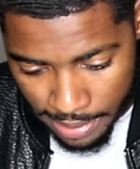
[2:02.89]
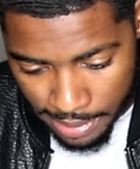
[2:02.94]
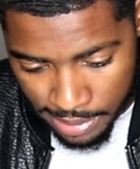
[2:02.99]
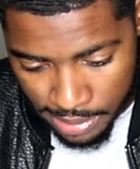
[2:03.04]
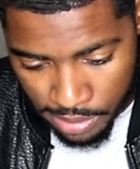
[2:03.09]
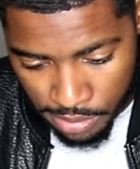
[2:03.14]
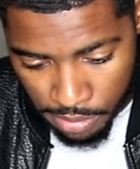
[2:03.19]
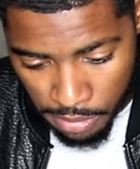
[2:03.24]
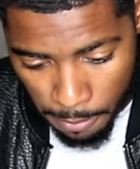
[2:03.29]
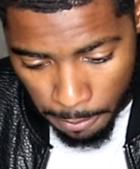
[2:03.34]

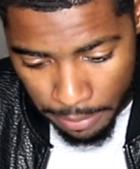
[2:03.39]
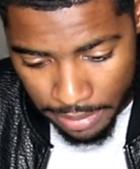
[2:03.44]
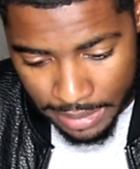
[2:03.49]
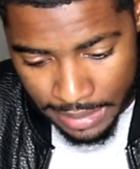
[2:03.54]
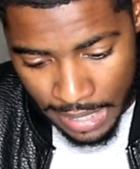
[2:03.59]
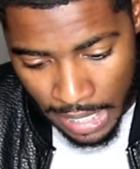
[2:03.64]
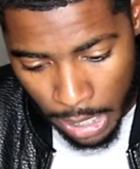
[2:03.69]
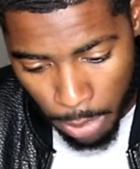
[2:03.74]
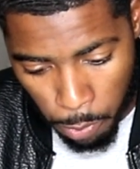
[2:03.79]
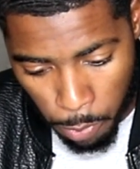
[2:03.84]
hair, but
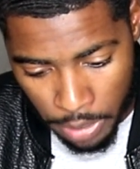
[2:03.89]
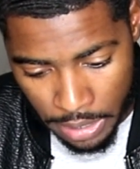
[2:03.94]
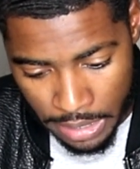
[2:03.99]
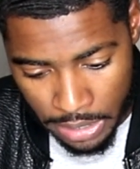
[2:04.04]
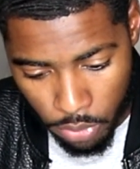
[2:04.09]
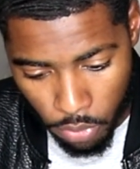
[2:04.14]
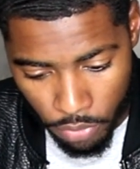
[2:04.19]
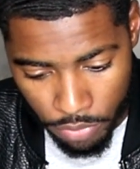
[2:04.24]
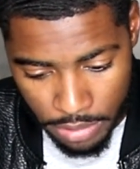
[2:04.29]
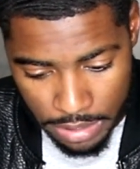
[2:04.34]
not
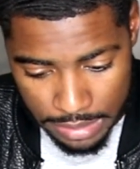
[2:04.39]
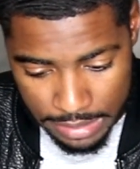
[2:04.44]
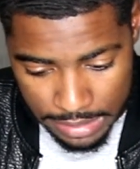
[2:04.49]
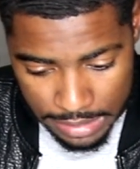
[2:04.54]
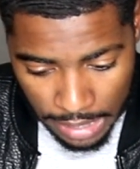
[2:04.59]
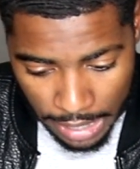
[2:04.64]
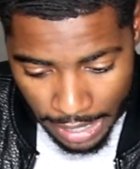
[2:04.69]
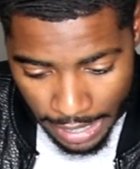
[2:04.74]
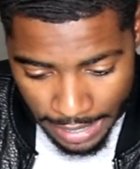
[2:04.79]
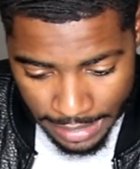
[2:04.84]
really on the
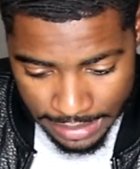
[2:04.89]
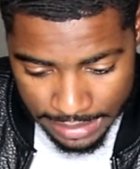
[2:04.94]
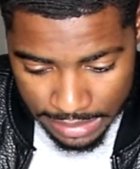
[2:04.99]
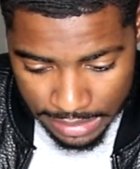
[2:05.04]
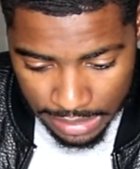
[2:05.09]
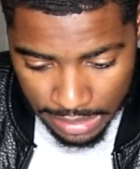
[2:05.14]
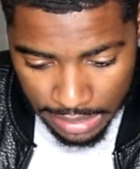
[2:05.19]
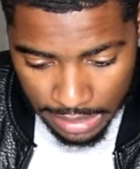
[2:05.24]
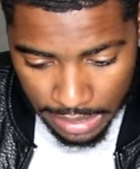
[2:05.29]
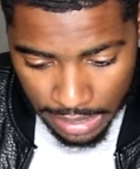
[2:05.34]

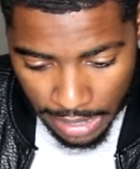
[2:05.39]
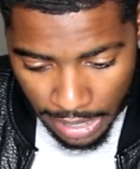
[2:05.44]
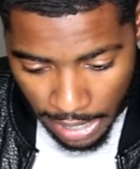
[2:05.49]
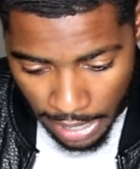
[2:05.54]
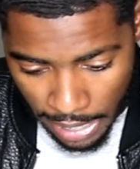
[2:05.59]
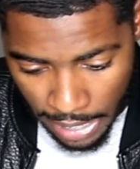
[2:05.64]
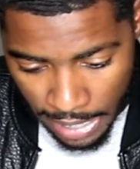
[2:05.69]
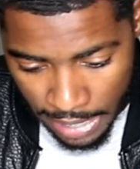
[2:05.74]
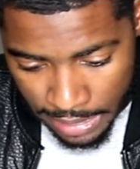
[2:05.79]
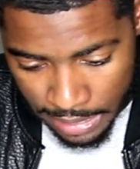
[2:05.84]
sides,
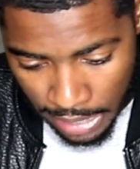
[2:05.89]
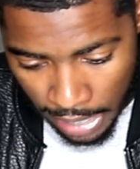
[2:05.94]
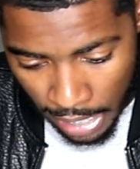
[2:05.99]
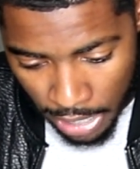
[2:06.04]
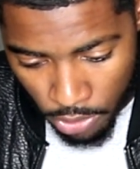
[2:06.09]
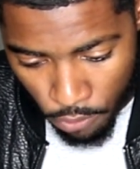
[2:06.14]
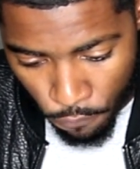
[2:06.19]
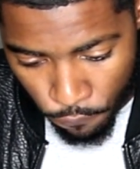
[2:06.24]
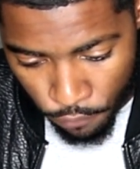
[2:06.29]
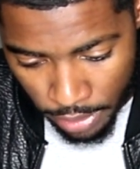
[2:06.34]
and
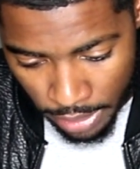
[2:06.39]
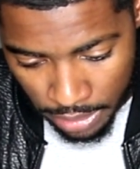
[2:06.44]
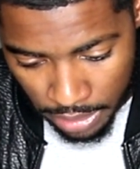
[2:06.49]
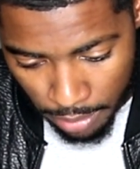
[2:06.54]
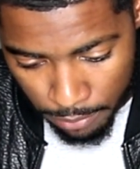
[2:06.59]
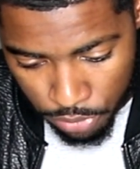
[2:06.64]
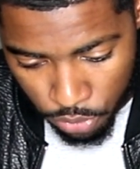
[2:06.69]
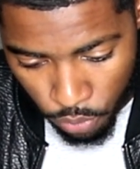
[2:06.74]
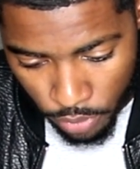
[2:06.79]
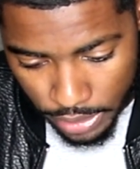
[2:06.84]
I don't feel like
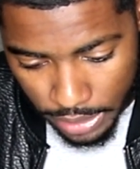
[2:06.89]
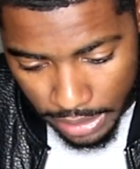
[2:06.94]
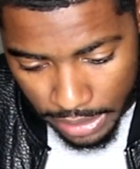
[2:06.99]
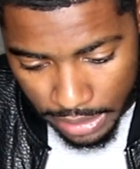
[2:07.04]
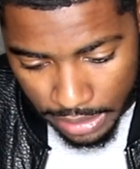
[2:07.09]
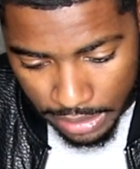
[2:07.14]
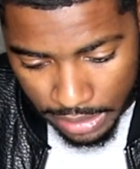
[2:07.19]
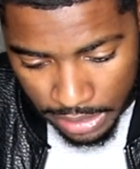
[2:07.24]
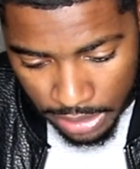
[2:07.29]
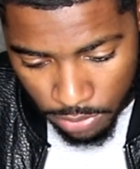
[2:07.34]
I'm doing
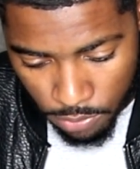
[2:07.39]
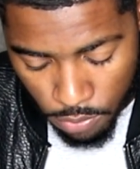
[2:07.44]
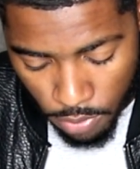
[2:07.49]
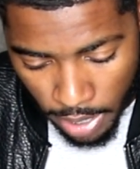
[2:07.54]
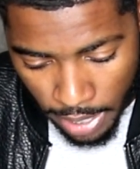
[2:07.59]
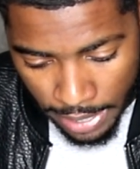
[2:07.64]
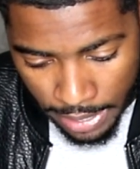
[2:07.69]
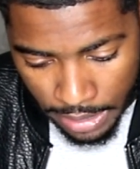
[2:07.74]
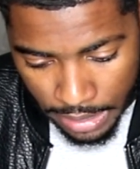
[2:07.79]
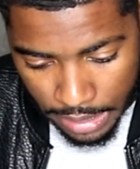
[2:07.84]
anything
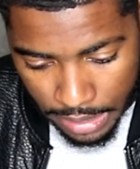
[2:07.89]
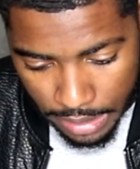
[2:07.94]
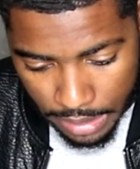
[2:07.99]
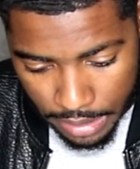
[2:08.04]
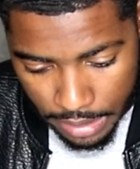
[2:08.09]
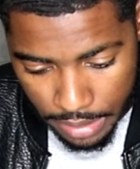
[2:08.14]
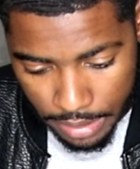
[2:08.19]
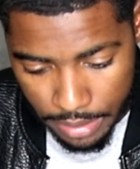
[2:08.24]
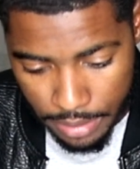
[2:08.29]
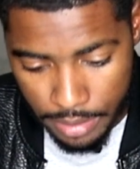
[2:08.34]
right.
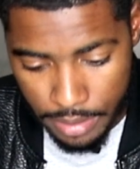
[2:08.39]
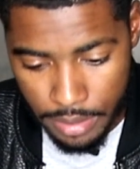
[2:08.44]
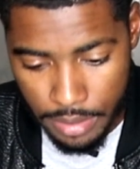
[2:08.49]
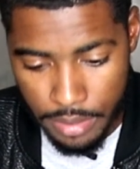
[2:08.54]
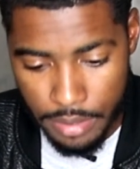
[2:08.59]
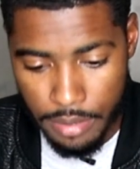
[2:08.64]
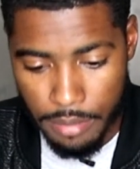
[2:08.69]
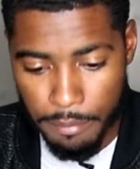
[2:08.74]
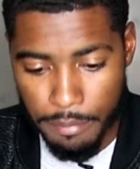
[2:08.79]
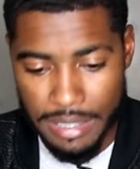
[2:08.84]

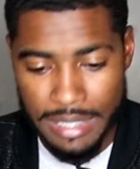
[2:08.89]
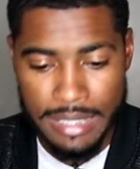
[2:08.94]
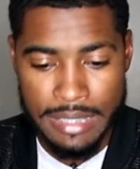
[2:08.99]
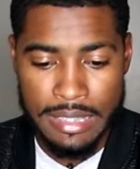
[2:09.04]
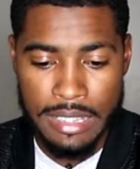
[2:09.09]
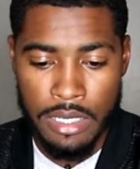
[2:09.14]
Please